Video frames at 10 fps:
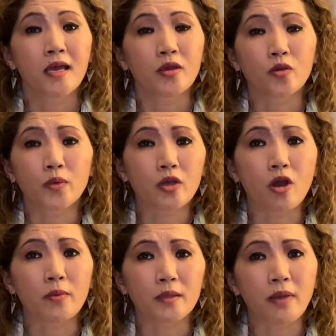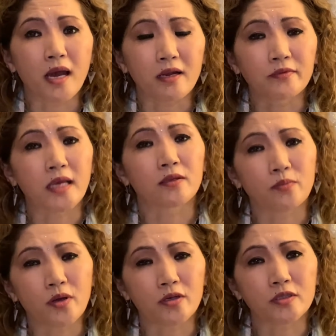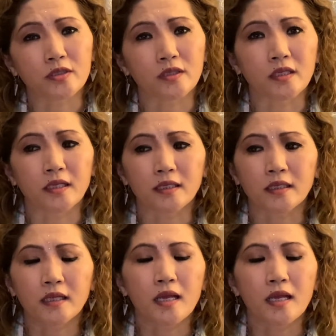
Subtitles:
you becoming part of the other person, and